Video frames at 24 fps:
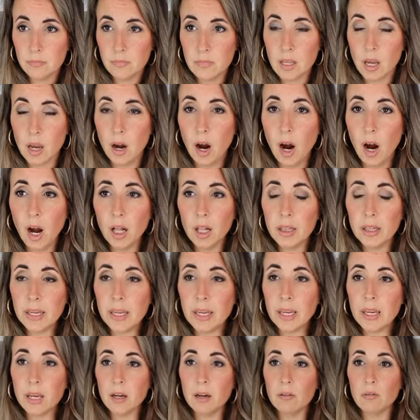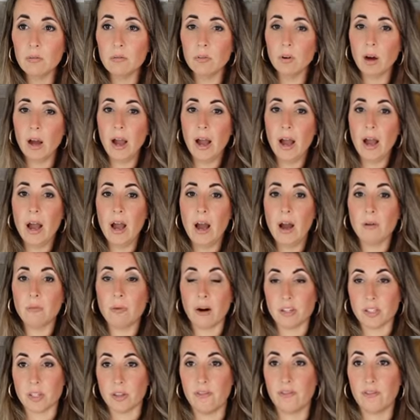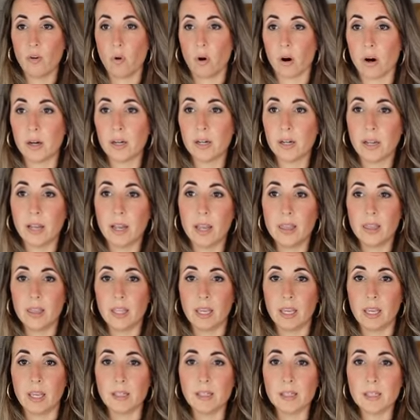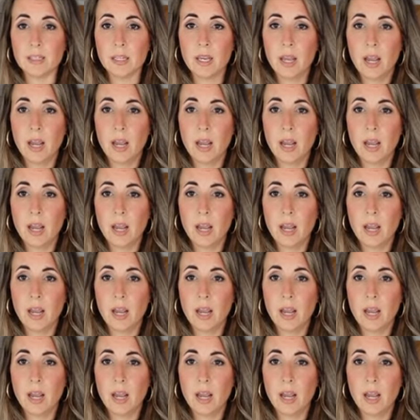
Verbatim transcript: Holly uh, wears the four in these.